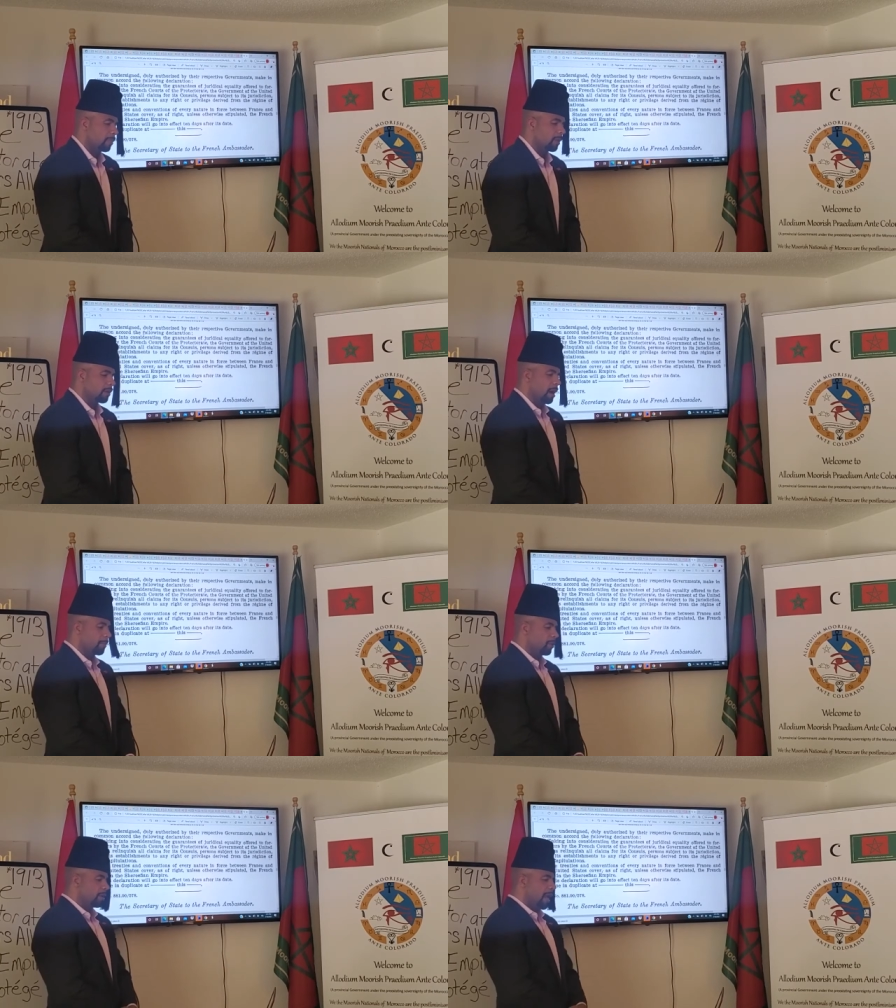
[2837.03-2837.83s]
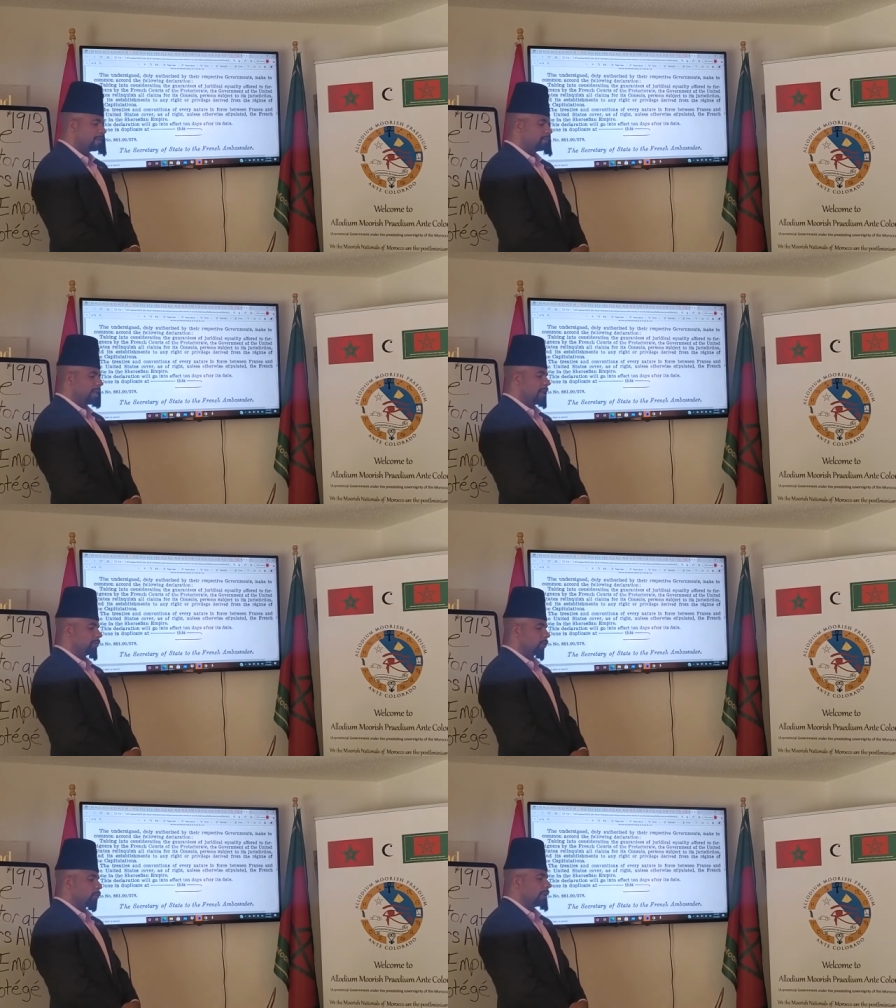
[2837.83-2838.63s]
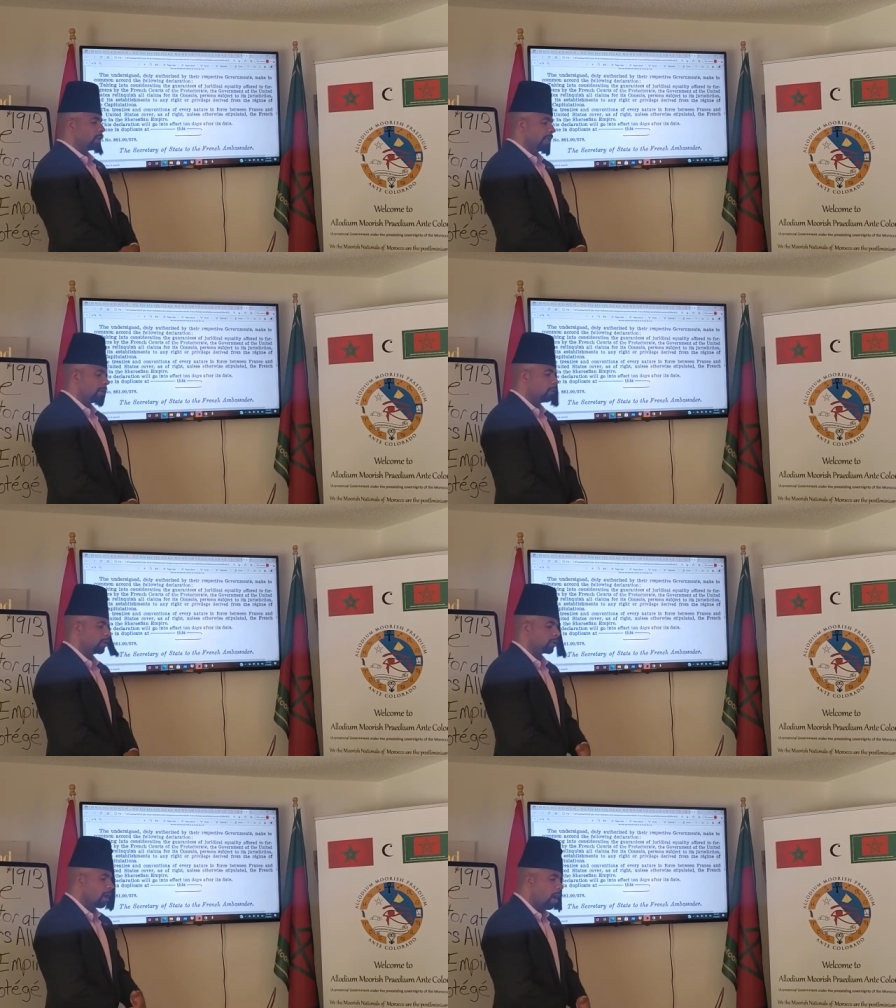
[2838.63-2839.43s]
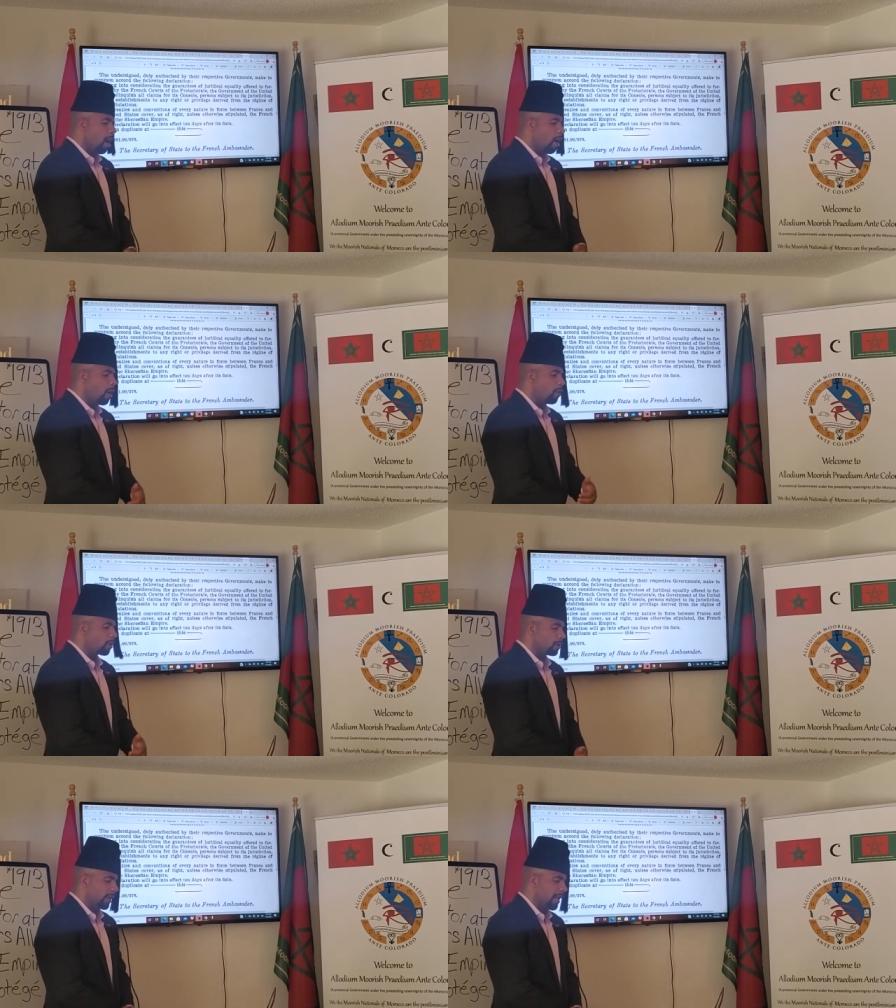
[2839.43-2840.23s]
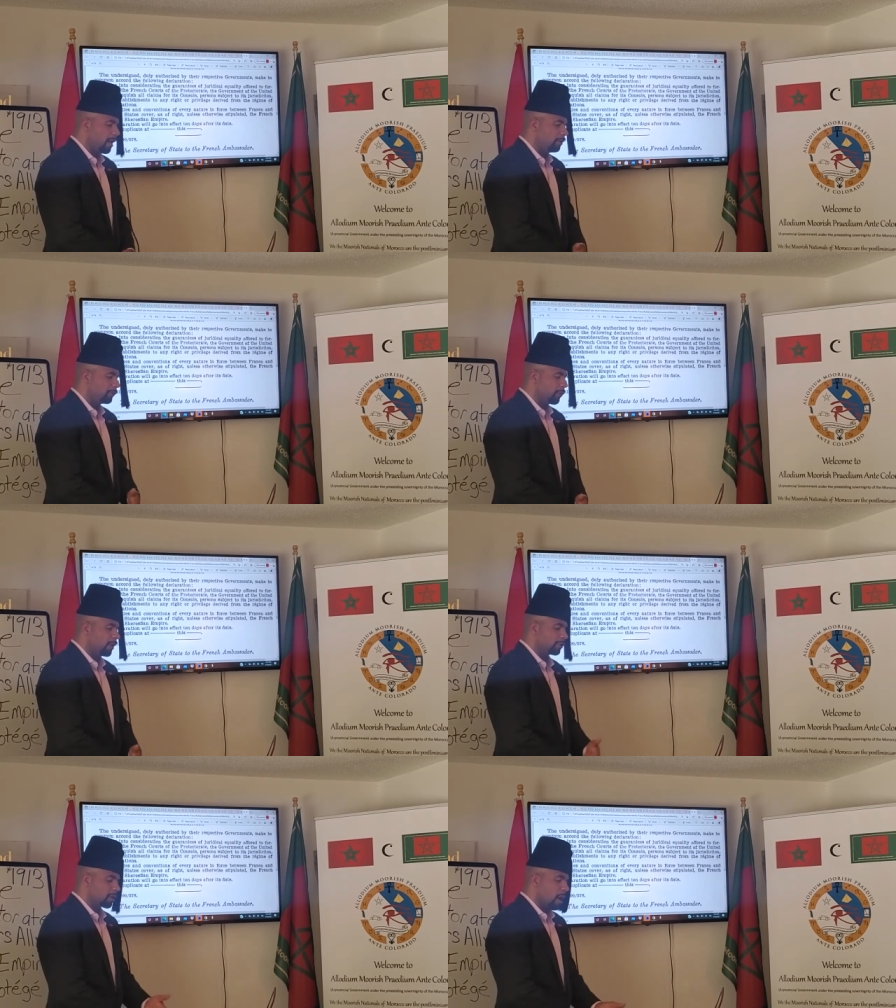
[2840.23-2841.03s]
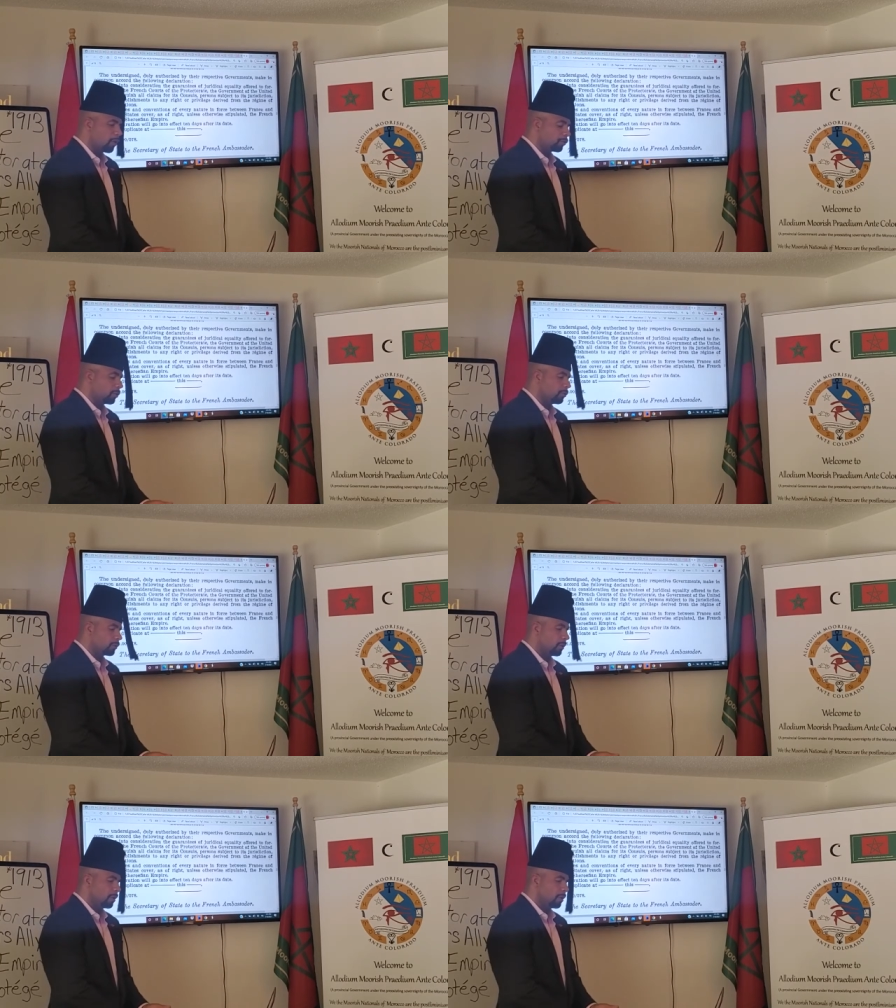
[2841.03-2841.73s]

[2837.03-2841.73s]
the government of the United States relinquished all claims for its consuls,